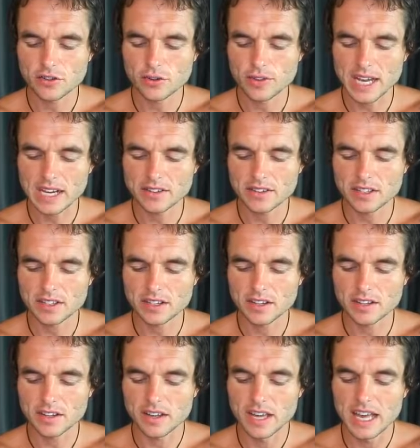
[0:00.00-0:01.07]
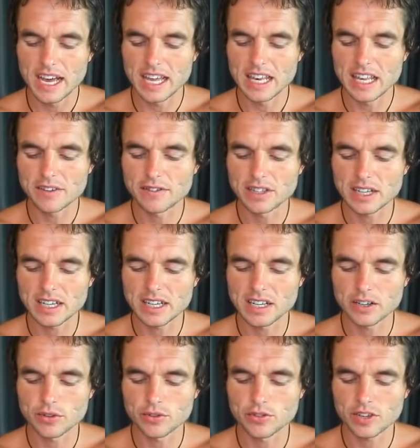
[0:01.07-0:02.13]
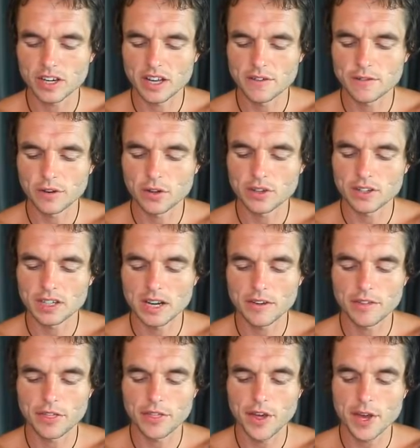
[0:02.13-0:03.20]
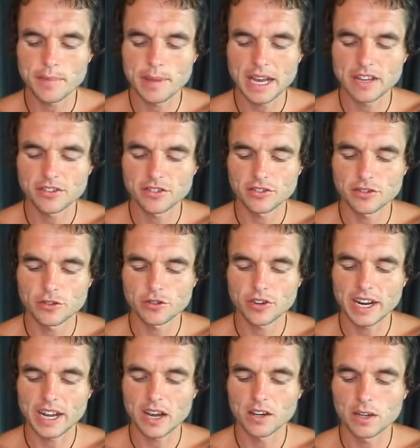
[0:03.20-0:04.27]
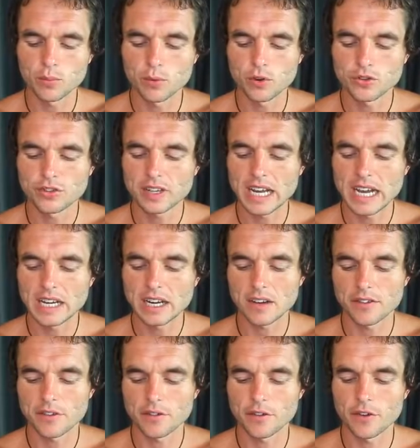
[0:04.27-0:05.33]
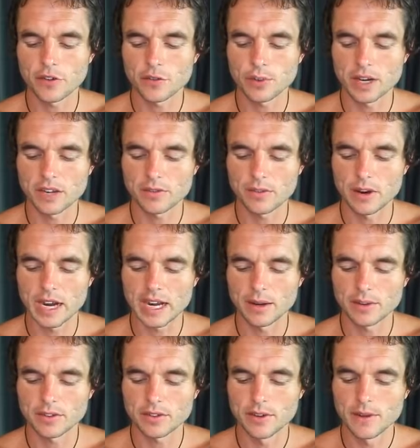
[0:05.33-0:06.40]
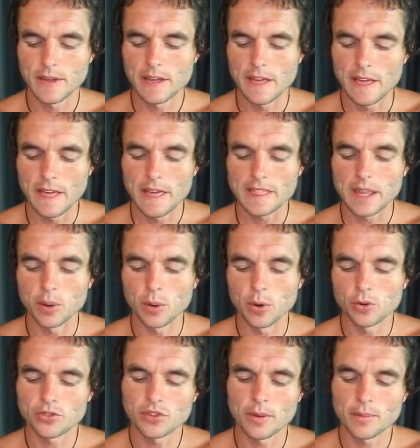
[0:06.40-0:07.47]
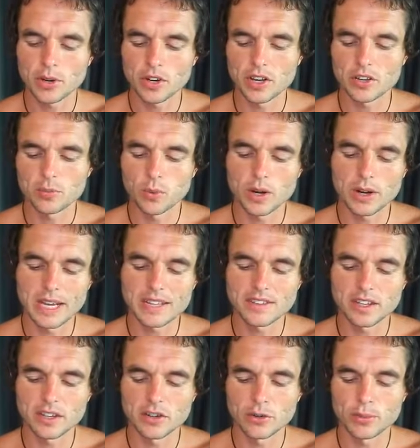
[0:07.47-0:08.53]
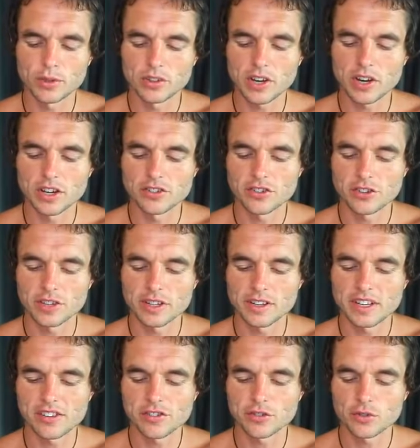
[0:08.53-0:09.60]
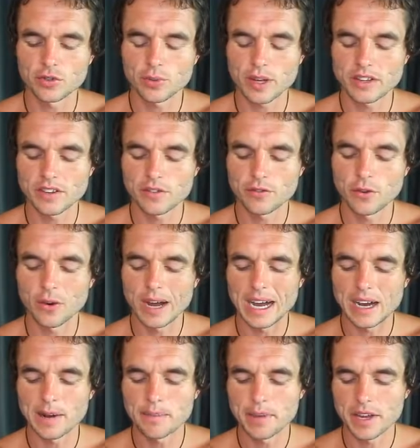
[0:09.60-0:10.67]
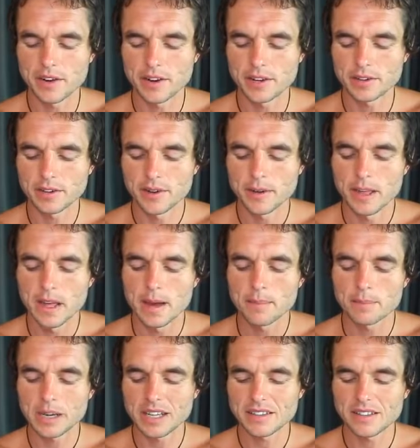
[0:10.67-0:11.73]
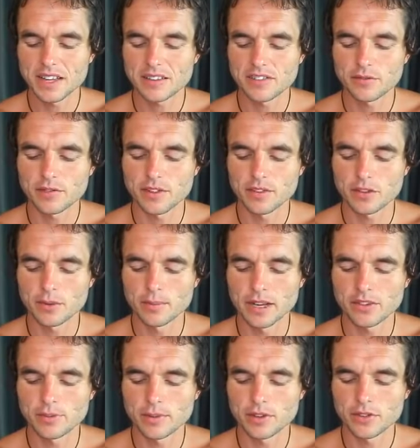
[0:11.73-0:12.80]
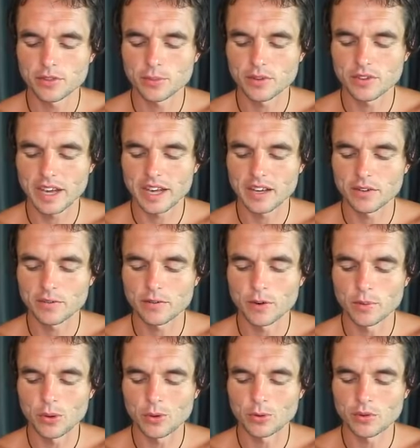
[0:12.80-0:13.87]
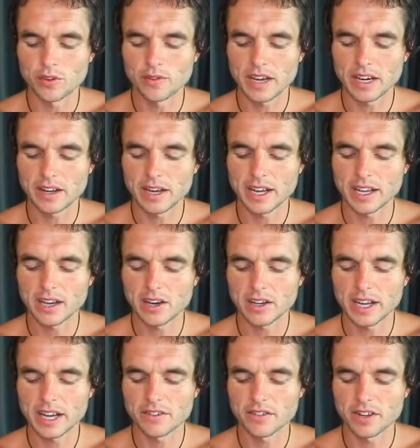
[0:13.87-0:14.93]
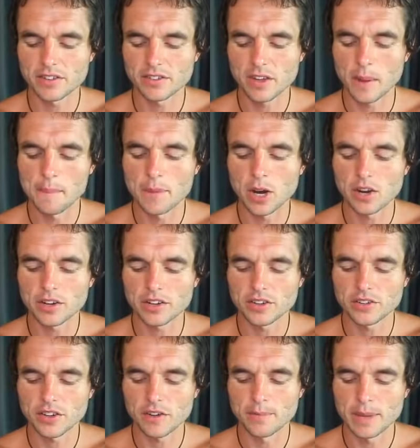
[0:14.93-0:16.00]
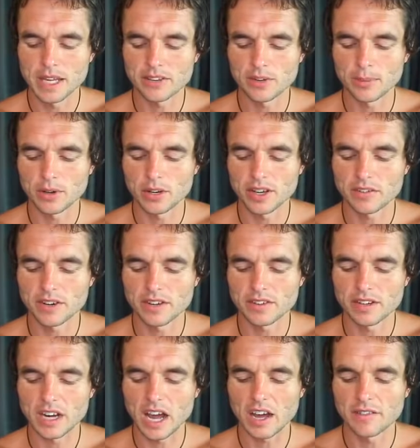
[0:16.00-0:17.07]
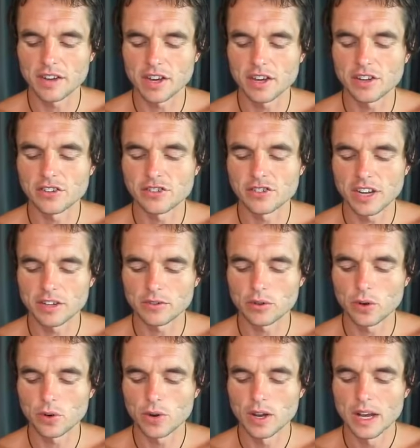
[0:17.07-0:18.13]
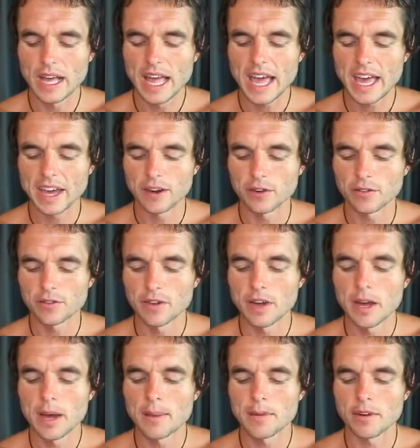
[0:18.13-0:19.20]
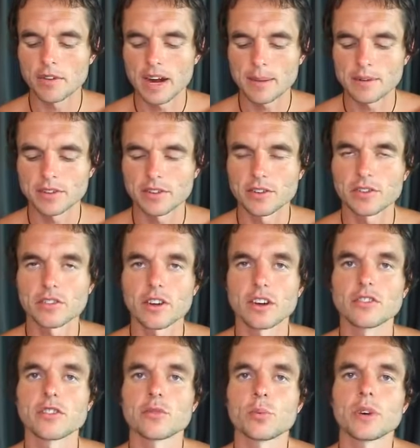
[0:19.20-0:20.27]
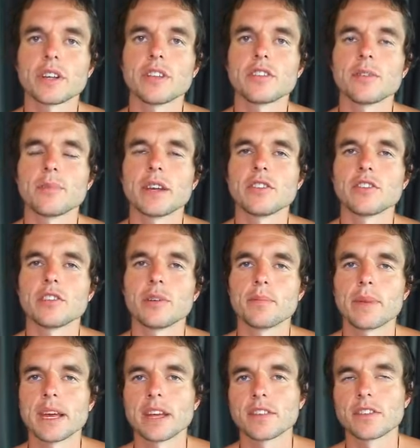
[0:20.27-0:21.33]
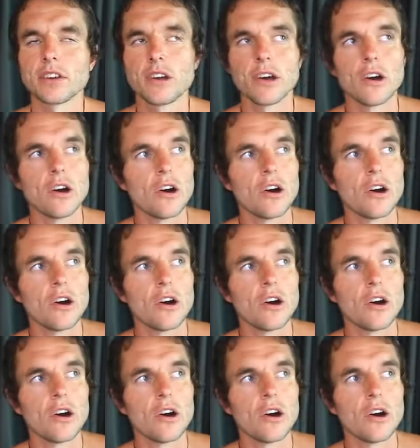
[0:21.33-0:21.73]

2011 clinical study followed another 30 patients who drank only water and ate nothing for 24 hours. They were also monitored while eating a normal diet during an additional 24-hour period. Blood tests and physical measurements were taken from all to evaluate cardiac risk, markers of metabolic risk, and other general health parameters. So I just wanted to mention a bit